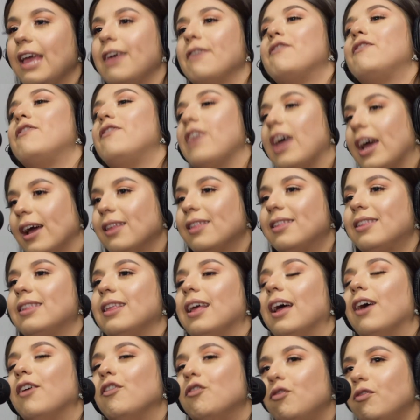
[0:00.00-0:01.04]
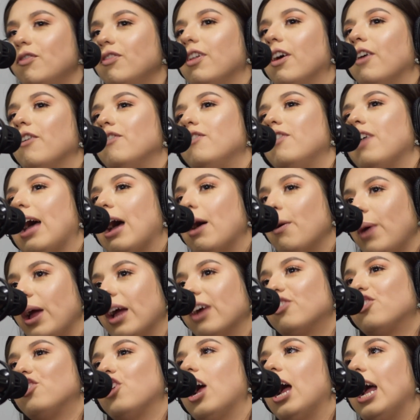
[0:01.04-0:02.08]
effects of how
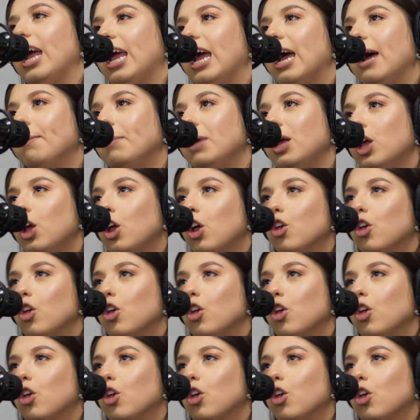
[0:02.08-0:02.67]
extra I am.